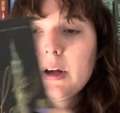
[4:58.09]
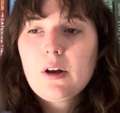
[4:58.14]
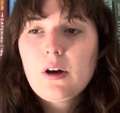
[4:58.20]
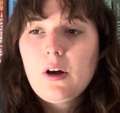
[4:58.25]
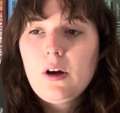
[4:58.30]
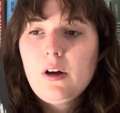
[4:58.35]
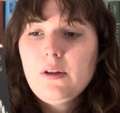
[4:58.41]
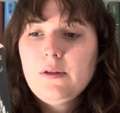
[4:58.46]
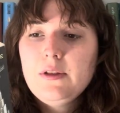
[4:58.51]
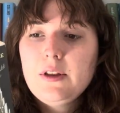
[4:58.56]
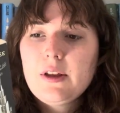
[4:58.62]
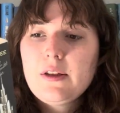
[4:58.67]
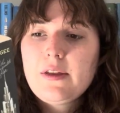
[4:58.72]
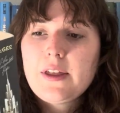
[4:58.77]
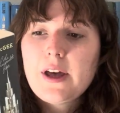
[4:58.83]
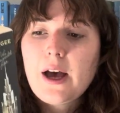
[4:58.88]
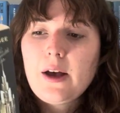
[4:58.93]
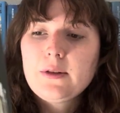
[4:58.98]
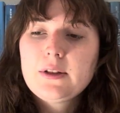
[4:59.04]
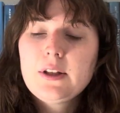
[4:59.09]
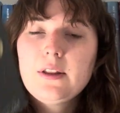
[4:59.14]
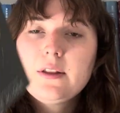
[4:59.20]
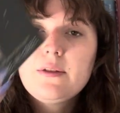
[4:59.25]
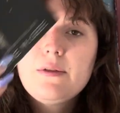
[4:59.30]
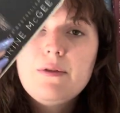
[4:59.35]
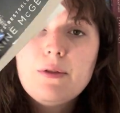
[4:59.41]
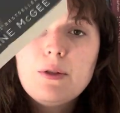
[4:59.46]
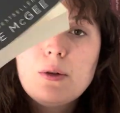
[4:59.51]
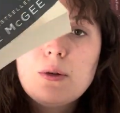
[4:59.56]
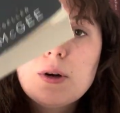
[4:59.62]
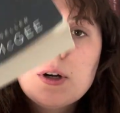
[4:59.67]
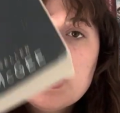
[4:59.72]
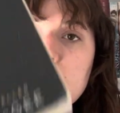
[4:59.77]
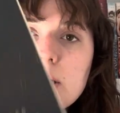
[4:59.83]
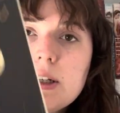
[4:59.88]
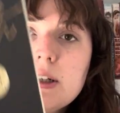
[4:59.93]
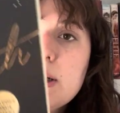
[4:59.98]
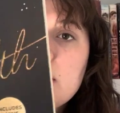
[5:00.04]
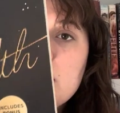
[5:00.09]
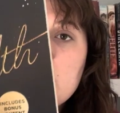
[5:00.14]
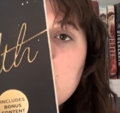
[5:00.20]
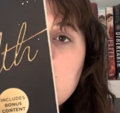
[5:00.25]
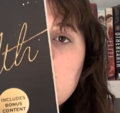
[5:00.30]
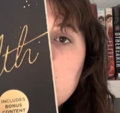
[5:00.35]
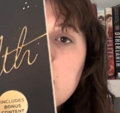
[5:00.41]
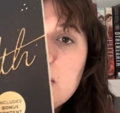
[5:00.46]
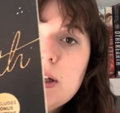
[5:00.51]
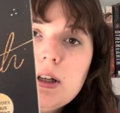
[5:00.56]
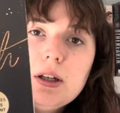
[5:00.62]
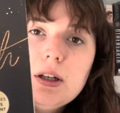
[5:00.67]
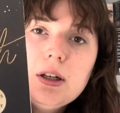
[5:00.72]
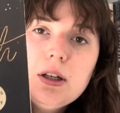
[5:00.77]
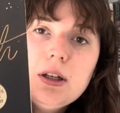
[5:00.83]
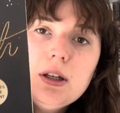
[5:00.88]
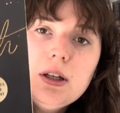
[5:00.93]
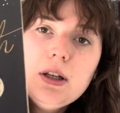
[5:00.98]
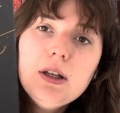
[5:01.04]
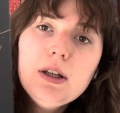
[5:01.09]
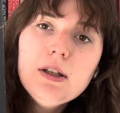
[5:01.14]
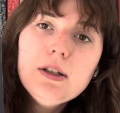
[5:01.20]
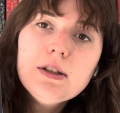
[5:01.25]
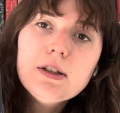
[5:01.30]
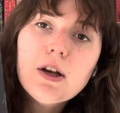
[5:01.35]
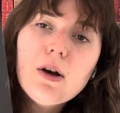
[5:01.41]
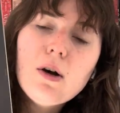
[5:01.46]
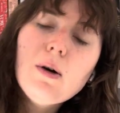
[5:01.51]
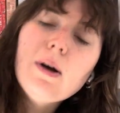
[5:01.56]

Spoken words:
called The 1000th Floor. So